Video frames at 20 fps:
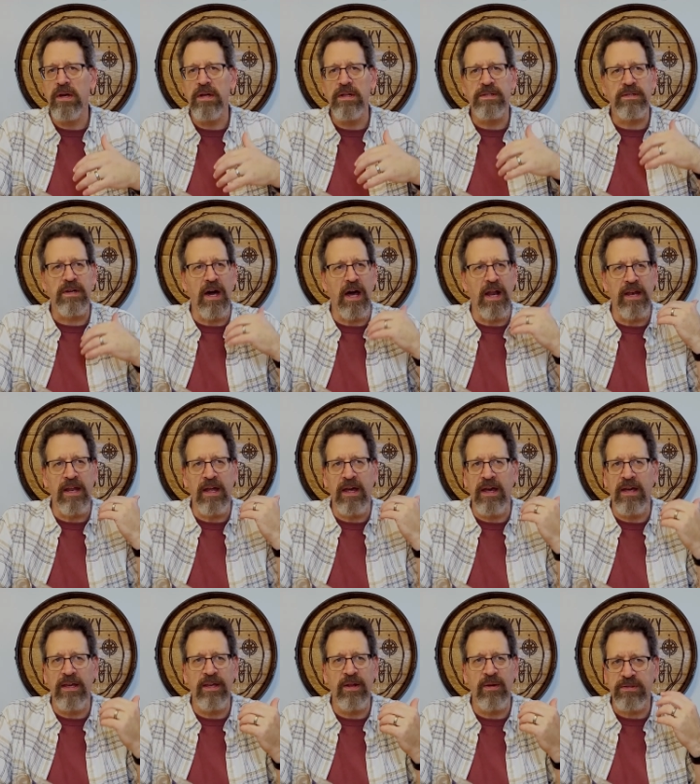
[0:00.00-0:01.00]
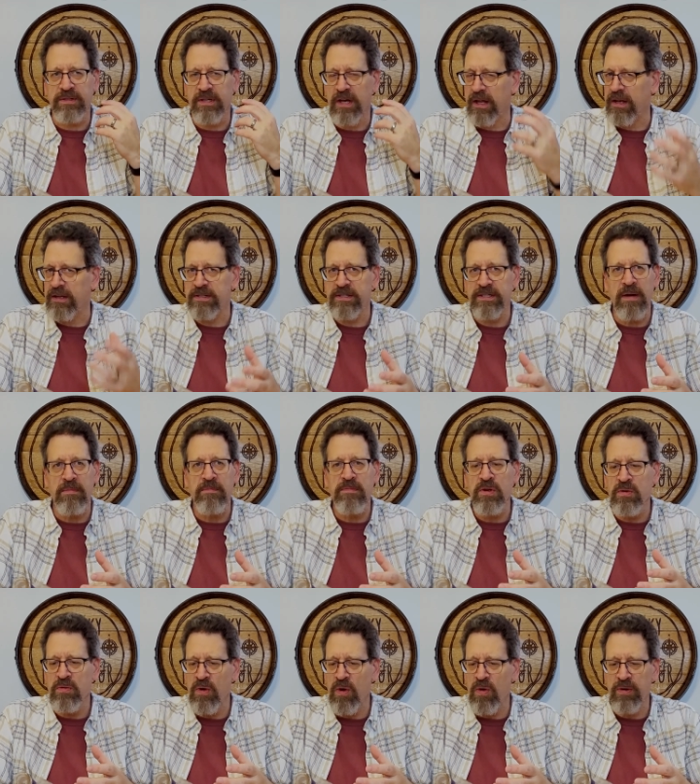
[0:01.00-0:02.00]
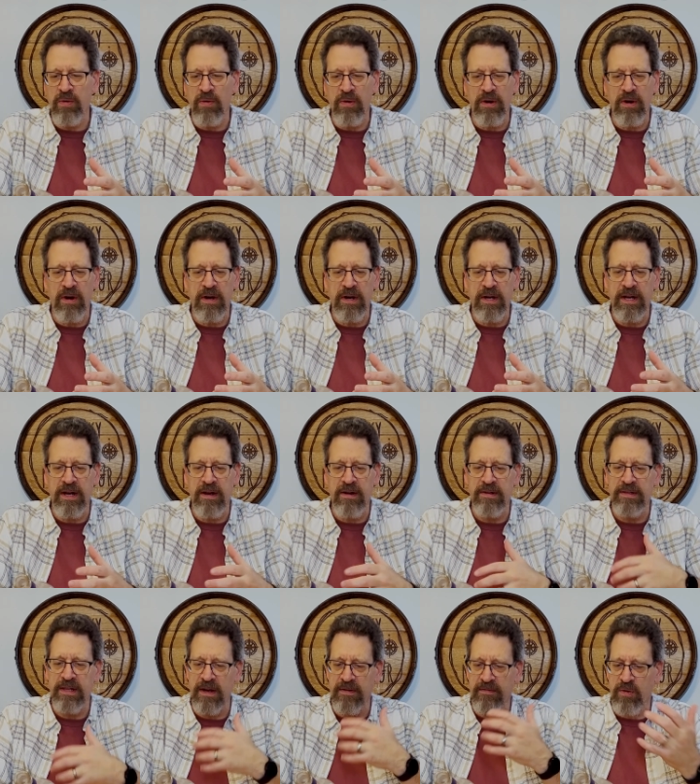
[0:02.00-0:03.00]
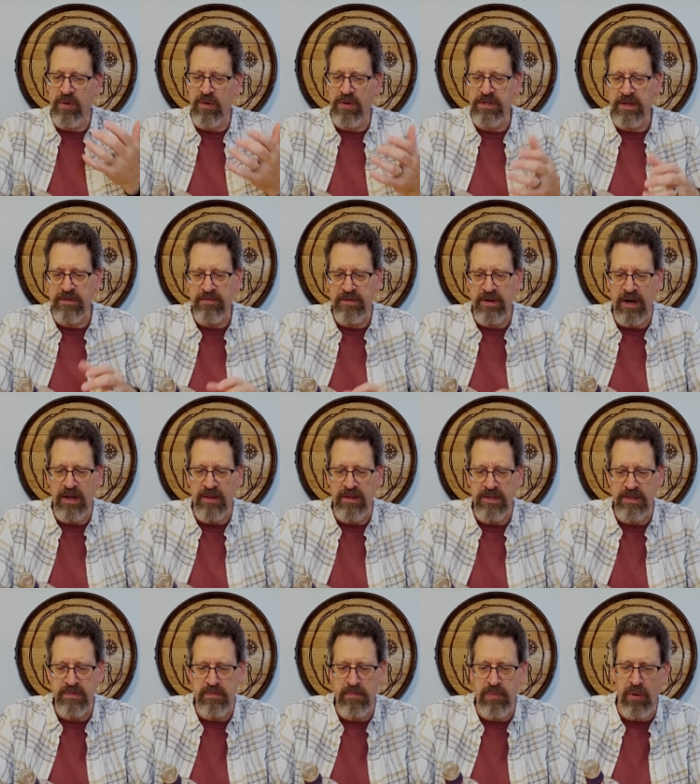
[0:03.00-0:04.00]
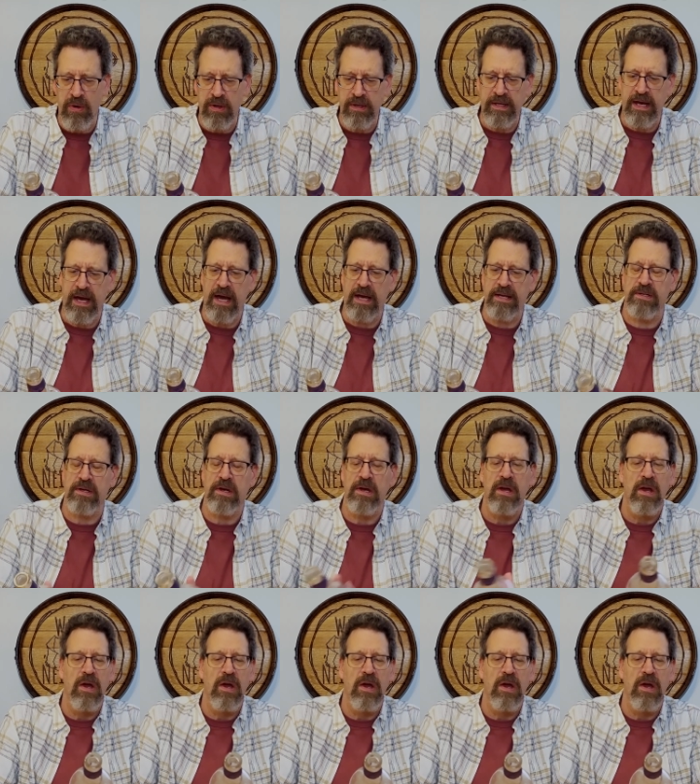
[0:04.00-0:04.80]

It's got, uh, you know, it's got some new oak going on in here. And then, of course, they've got this port cask,